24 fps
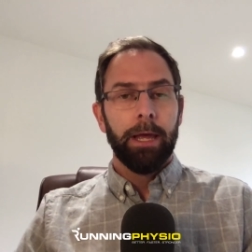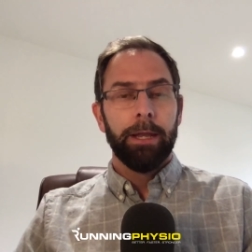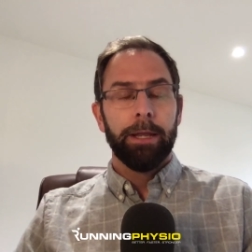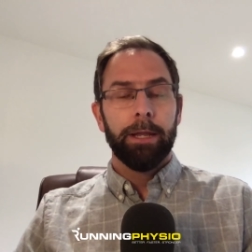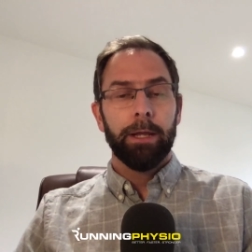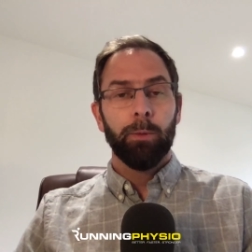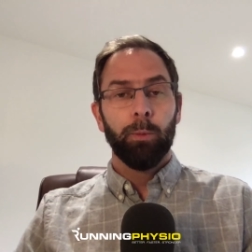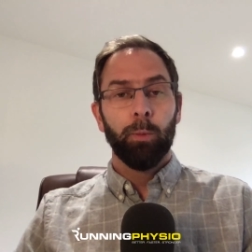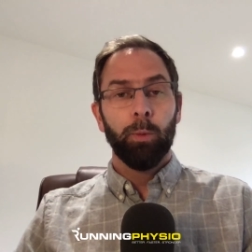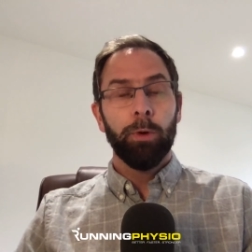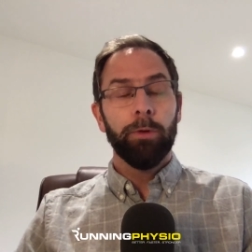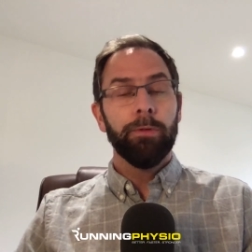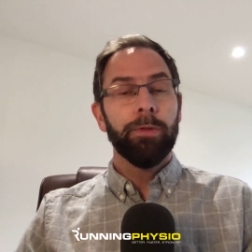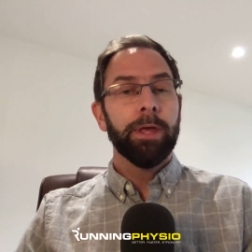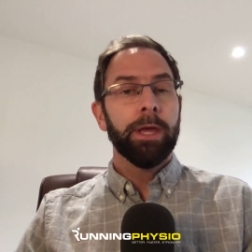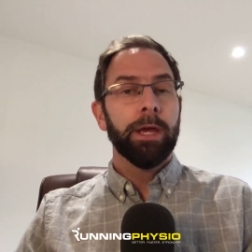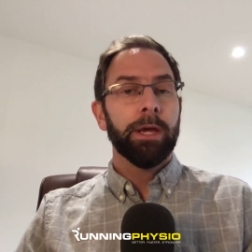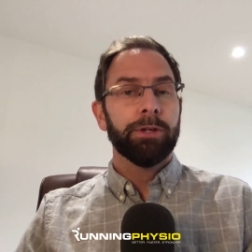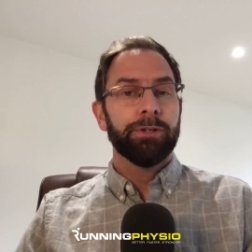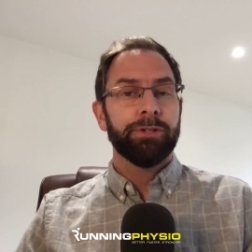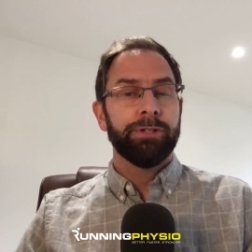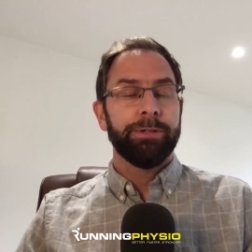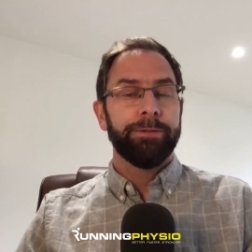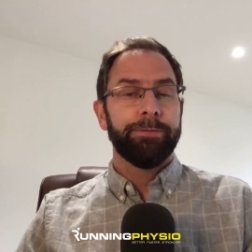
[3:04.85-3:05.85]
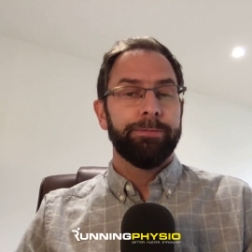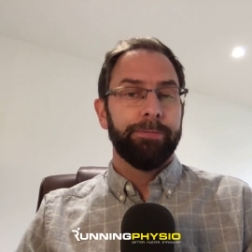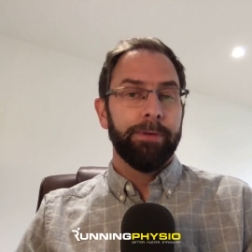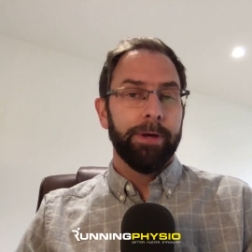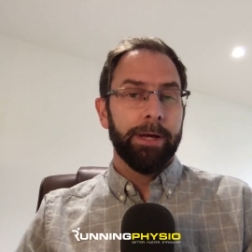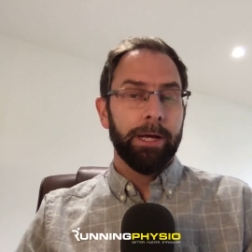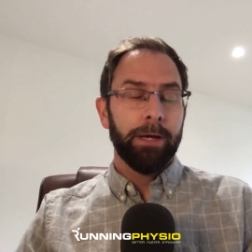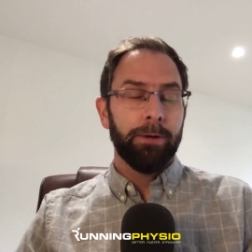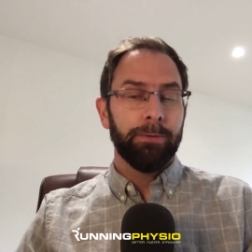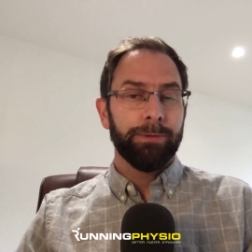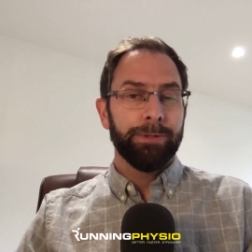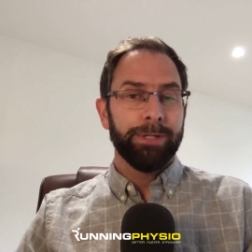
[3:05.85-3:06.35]
Now, what they actually
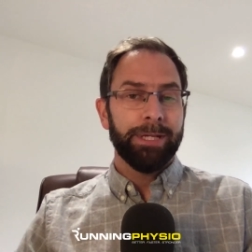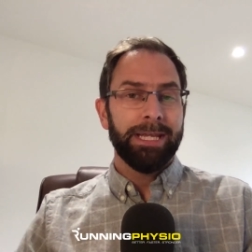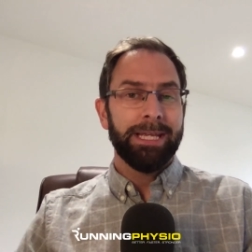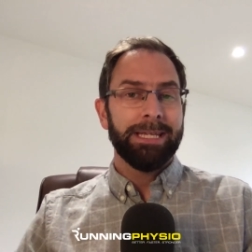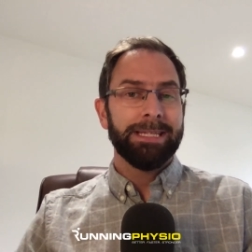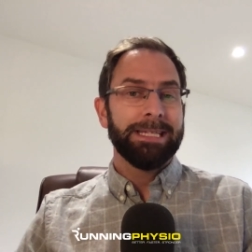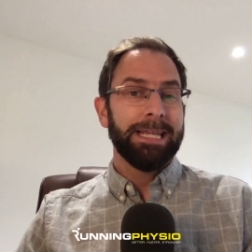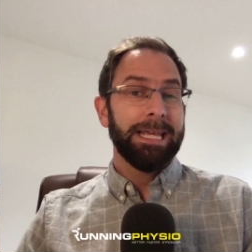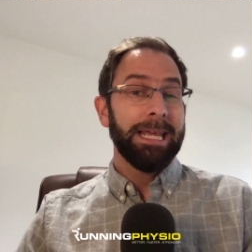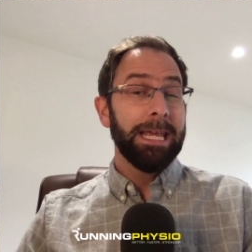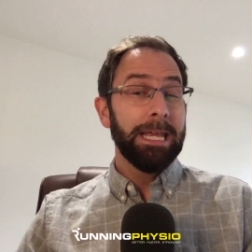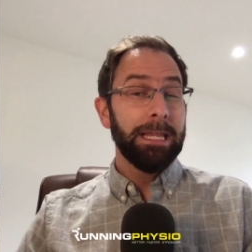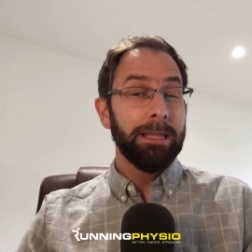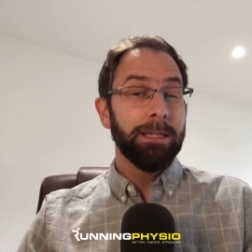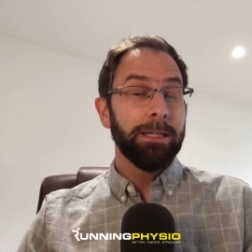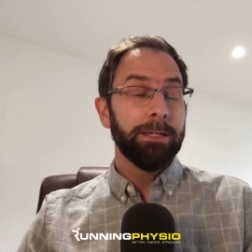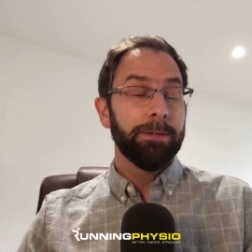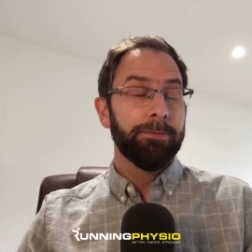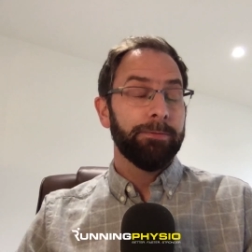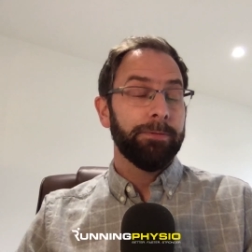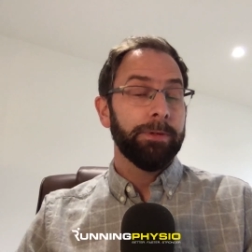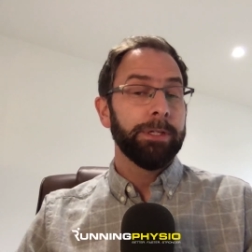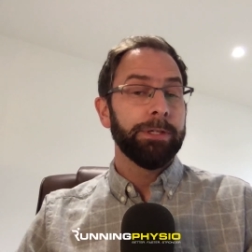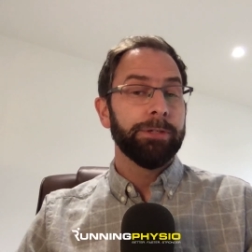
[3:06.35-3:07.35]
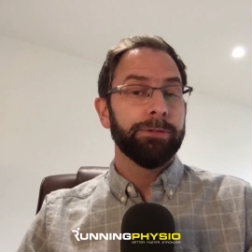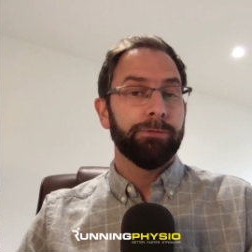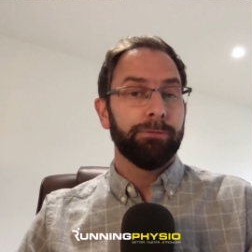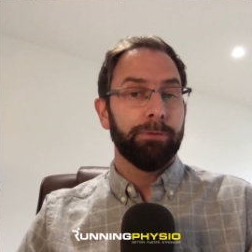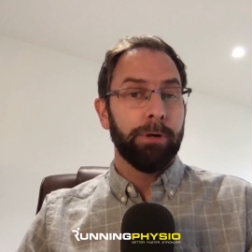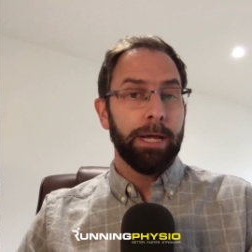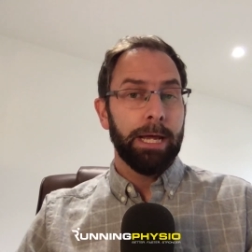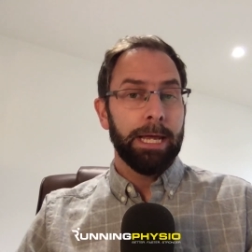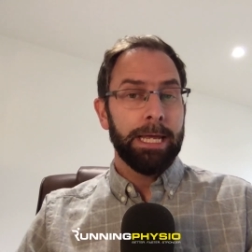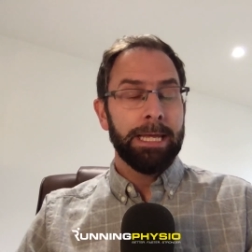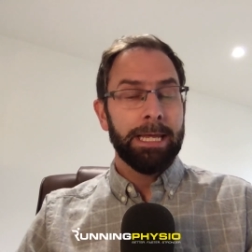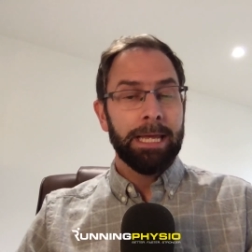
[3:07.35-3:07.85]
found is in this Visa
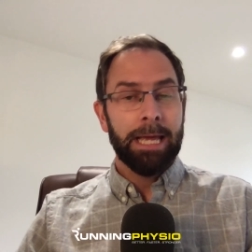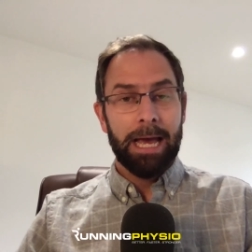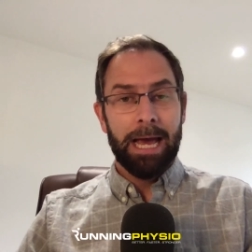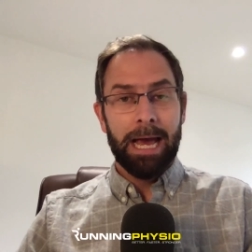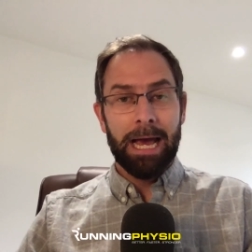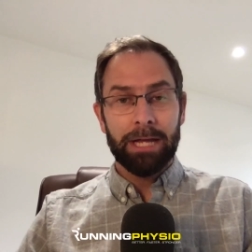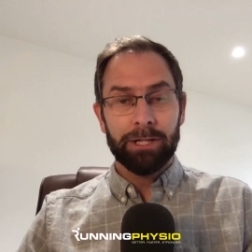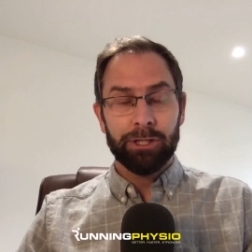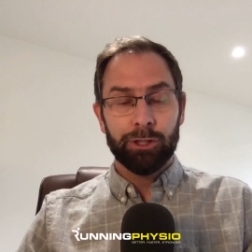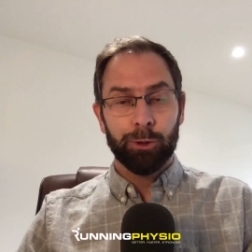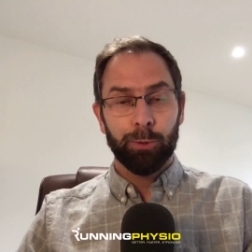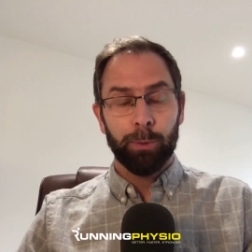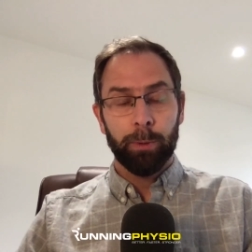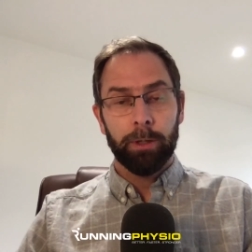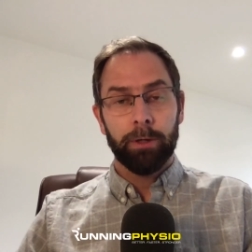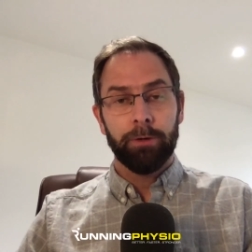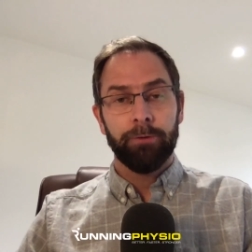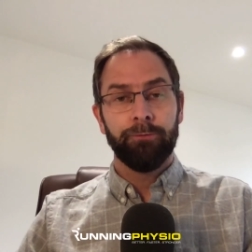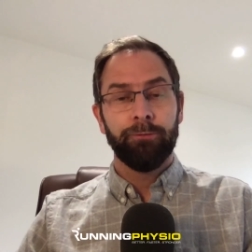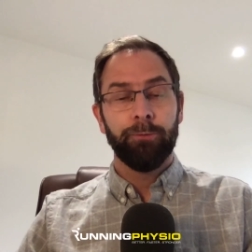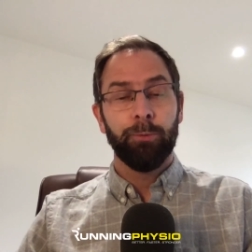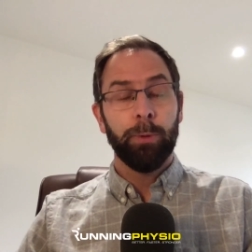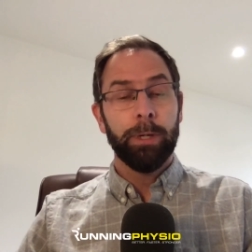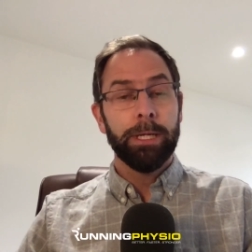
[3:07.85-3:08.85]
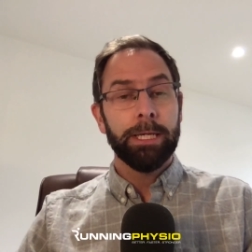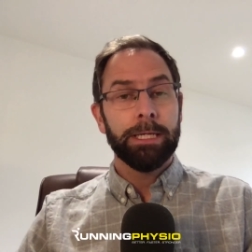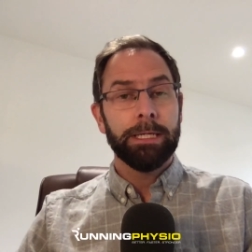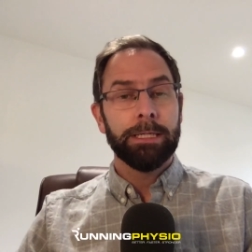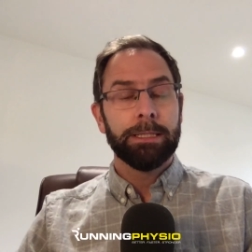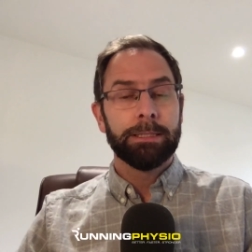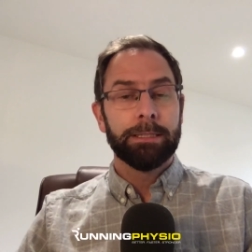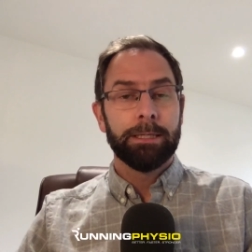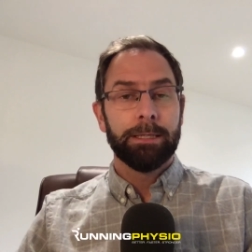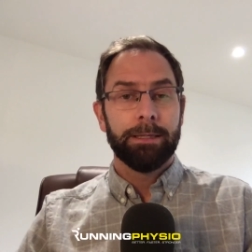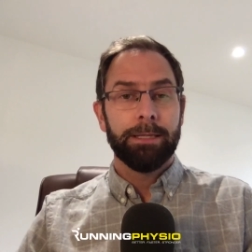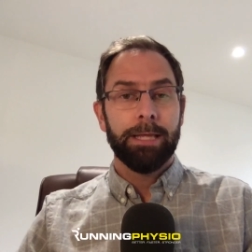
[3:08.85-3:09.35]
A at 12
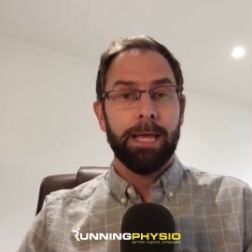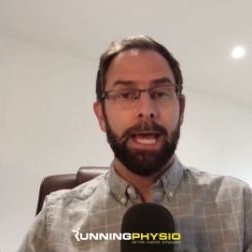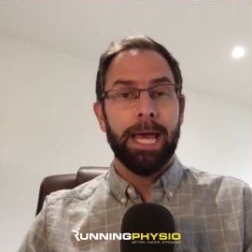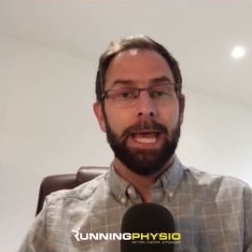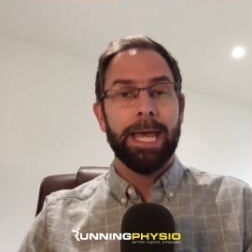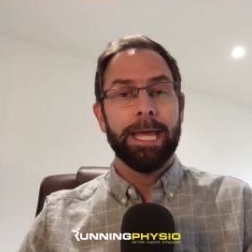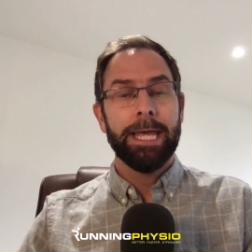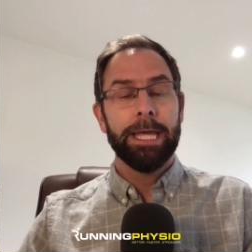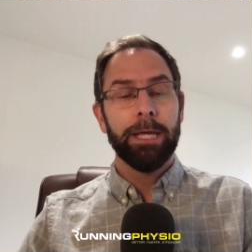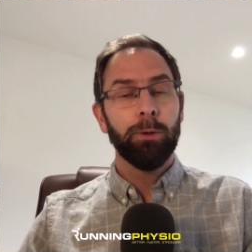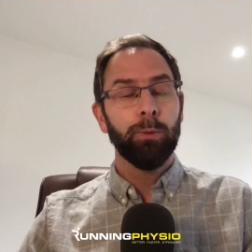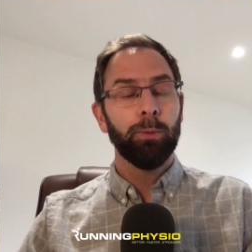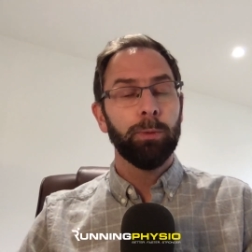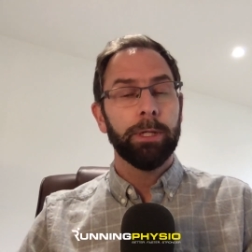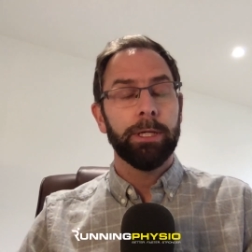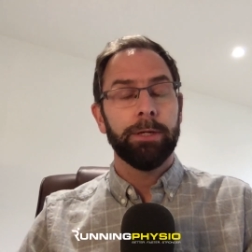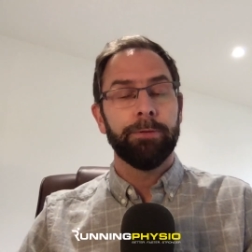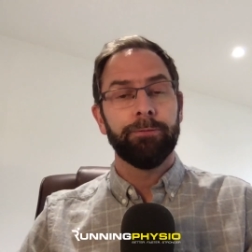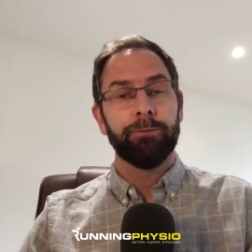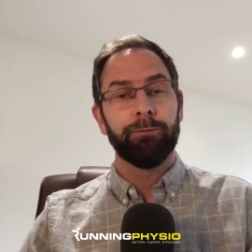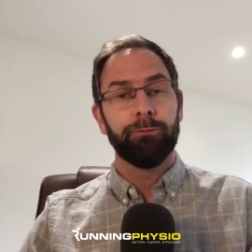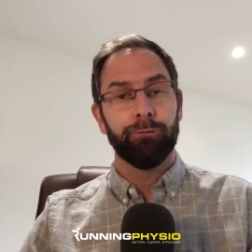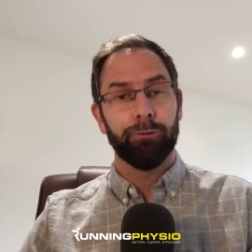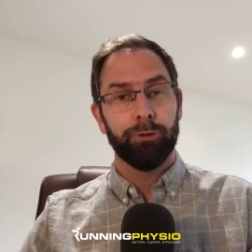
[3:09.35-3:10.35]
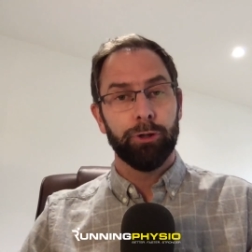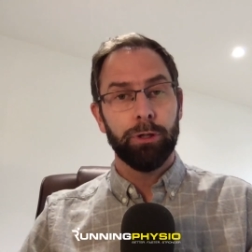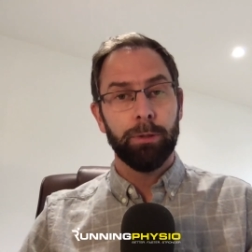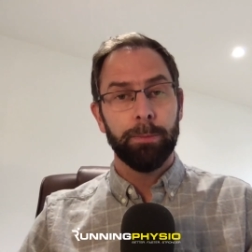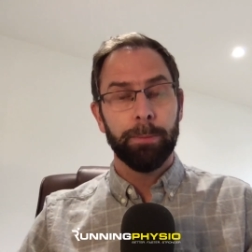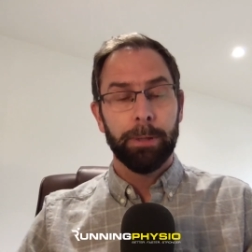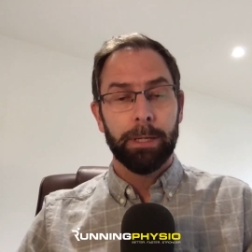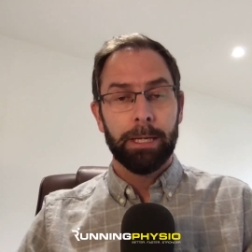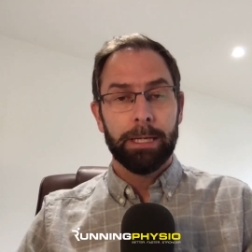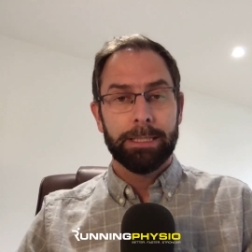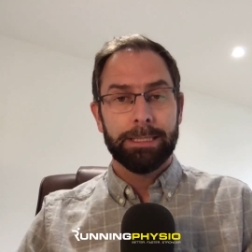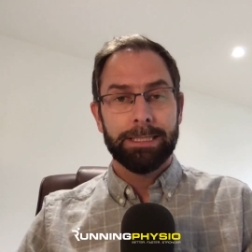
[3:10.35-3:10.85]
weeks, the heel lift
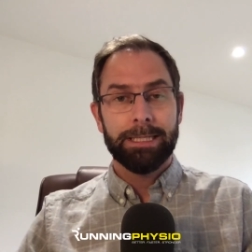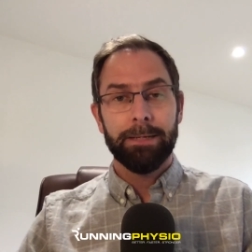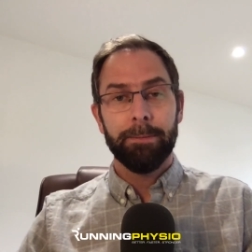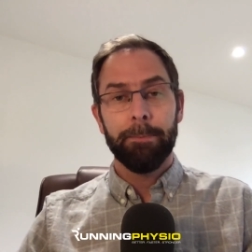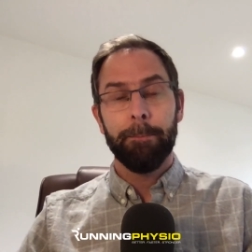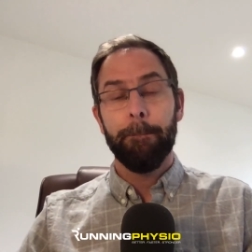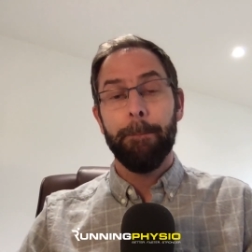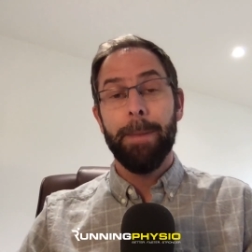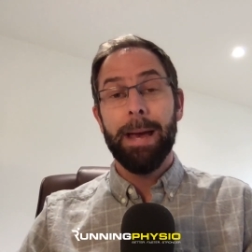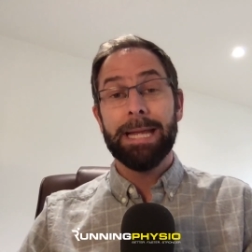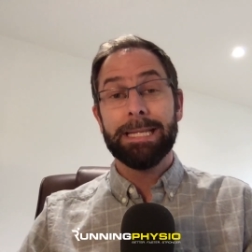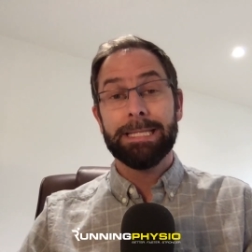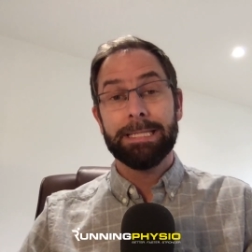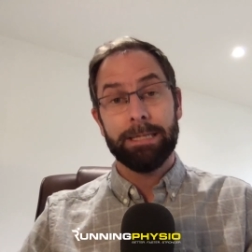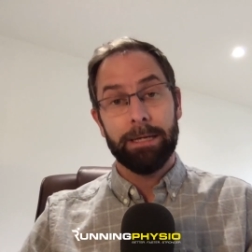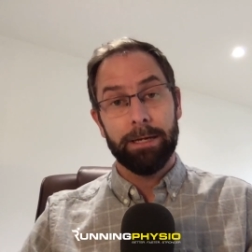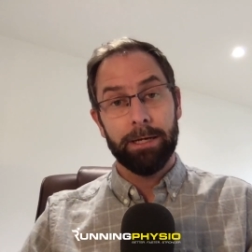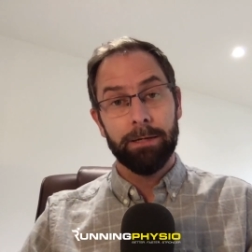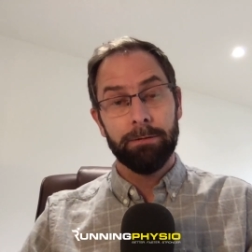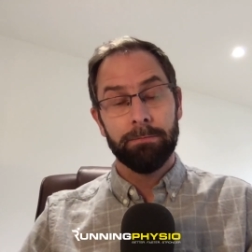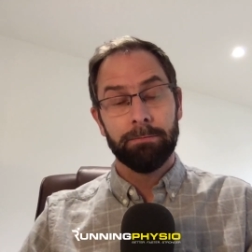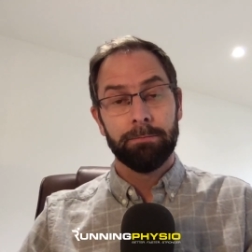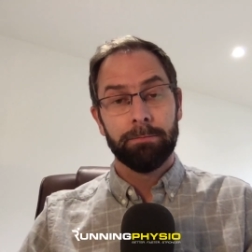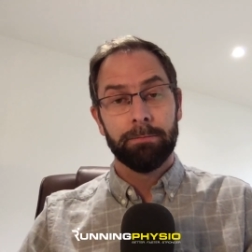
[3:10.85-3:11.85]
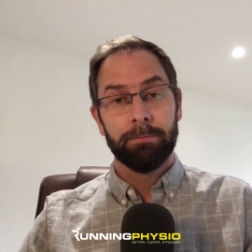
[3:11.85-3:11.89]
group did better